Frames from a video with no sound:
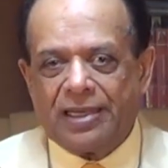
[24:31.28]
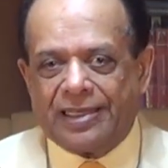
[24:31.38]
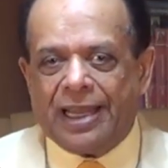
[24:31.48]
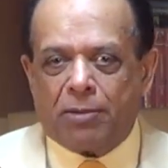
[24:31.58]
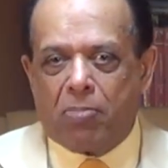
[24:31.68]

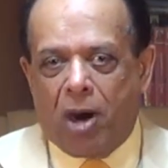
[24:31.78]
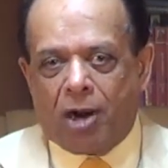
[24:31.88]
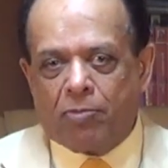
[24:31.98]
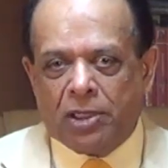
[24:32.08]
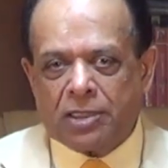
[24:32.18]
Take
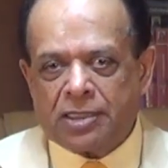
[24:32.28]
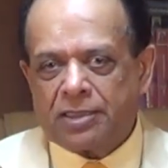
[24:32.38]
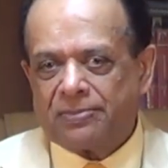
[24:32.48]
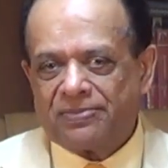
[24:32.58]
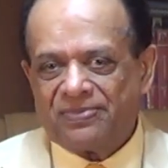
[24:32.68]

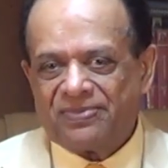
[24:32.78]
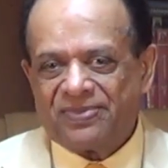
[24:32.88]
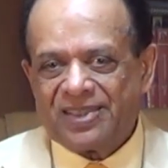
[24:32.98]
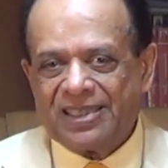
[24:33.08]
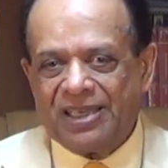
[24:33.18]
marbles
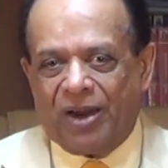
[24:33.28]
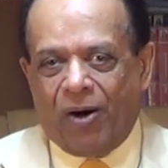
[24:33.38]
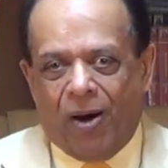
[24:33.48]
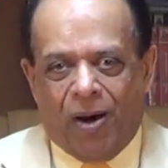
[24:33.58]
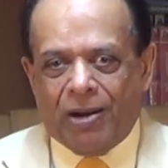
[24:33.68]

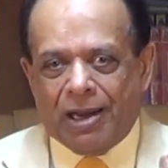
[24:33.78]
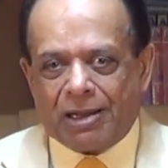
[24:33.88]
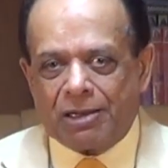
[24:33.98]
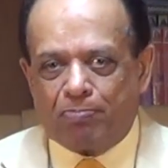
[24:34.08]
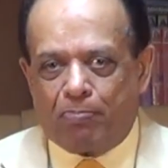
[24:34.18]
or
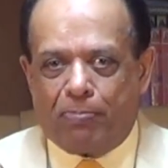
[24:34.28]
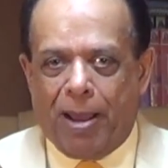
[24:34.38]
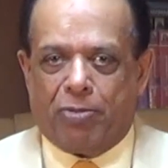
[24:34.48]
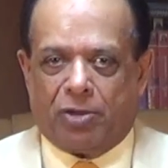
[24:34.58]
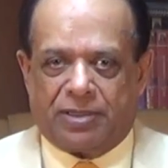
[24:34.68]
little
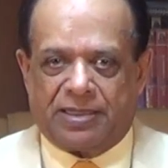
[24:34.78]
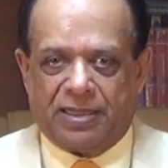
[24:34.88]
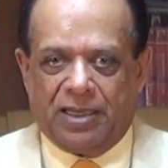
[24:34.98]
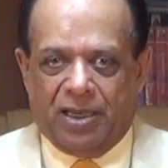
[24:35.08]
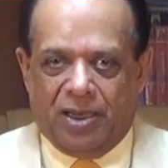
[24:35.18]

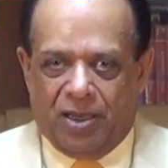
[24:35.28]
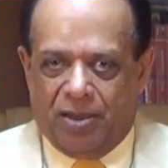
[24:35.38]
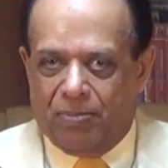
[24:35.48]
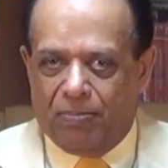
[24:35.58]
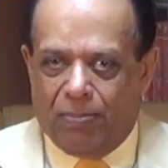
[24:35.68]
pebbles.
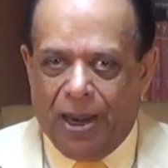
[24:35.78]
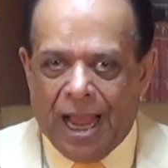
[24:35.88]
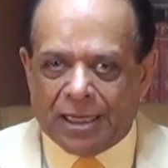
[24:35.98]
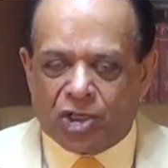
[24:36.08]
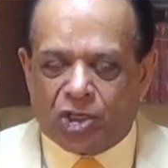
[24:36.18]

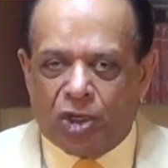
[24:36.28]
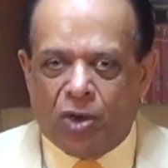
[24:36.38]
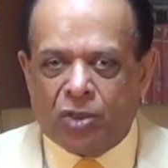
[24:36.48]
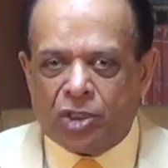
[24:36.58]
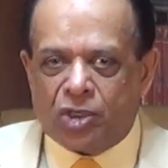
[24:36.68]
Black
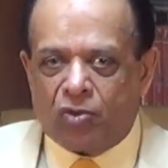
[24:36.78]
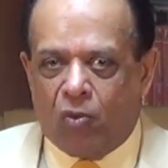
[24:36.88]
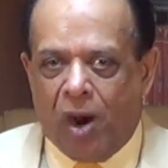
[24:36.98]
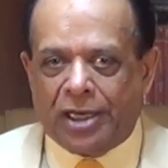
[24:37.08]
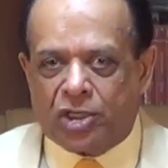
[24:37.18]
stones,
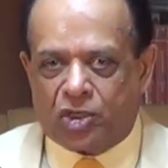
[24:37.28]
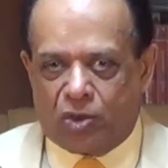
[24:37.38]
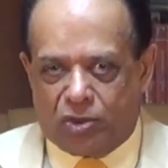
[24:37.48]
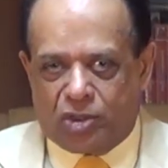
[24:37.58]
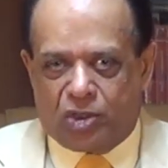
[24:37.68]
white
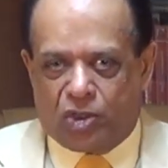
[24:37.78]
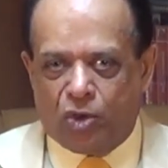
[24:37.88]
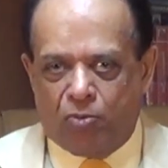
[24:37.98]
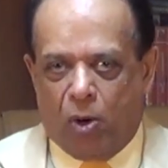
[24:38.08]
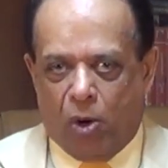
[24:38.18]
stones. 2
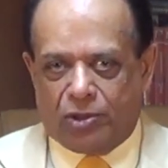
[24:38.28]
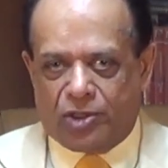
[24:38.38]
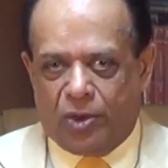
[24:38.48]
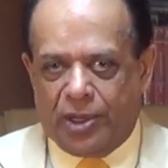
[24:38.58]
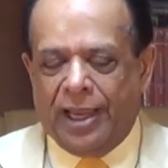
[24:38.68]
bowls,
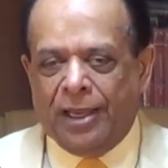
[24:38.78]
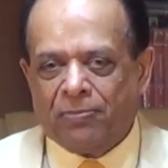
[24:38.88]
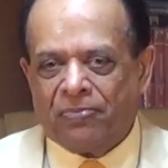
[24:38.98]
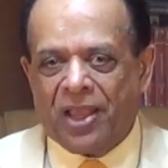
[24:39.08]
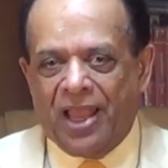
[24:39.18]

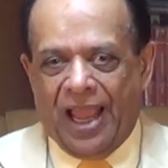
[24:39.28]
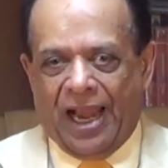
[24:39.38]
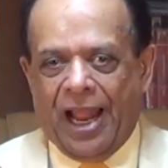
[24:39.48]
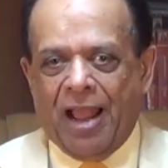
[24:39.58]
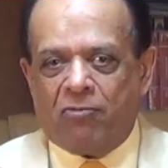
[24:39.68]
okay?
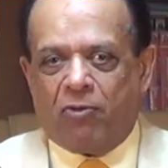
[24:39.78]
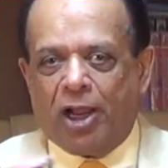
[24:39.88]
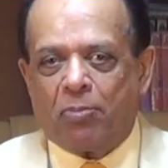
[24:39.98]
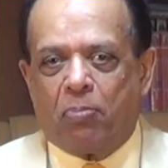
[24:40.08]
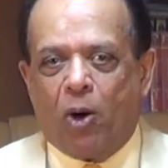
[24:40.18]
And have
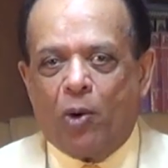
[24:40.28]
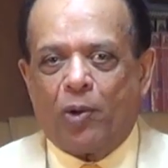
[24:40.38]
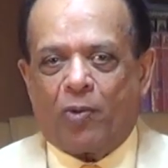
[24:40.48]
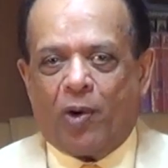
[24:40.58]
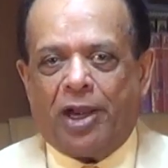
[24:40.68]
1 bowl
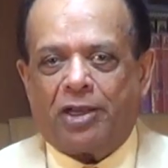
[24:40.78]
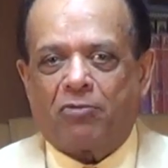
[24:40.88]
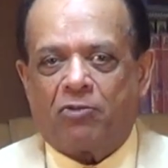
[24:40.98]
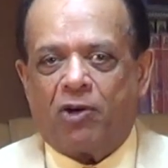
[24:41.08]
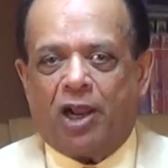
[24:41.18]
right
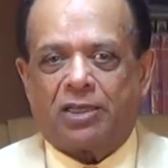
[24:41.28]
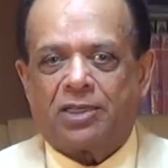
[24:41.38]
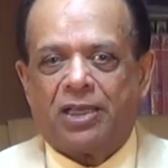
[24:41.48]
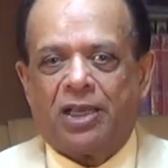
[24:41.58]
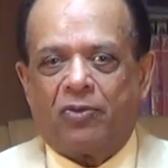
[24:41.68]
in
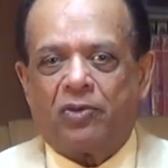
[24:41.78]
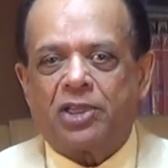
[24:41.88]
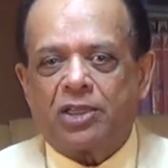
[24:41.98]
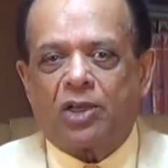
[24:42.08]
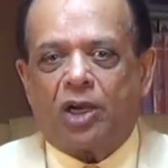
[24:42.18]
front, which
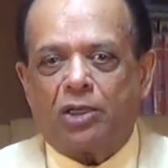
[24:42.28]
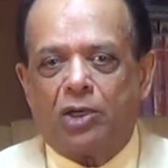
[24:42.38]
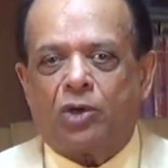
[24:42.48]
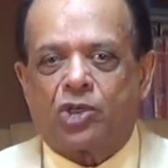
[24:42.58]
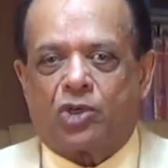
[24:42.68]
has got
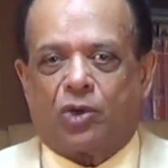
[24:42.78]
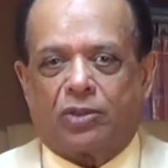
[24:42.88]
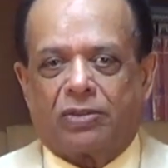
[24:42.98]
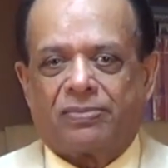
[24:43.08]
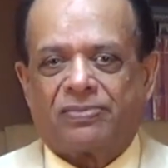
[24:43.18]
no stone.